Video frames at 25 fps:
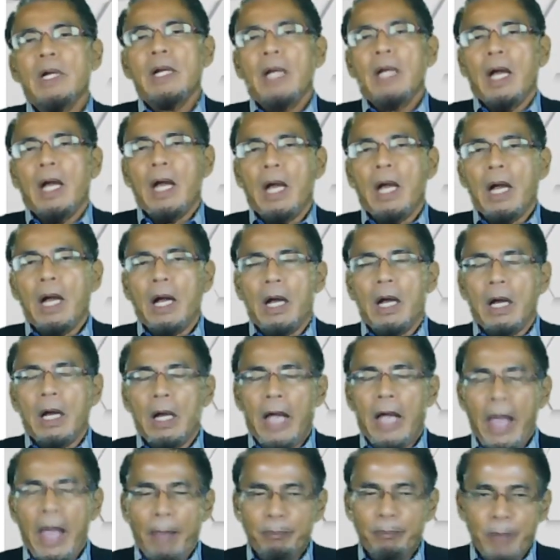
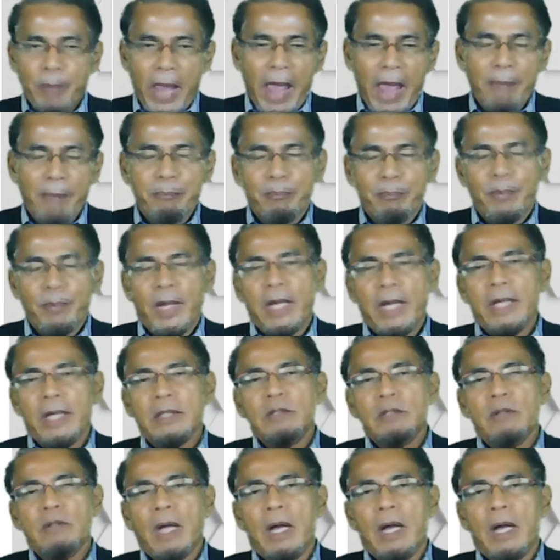app-based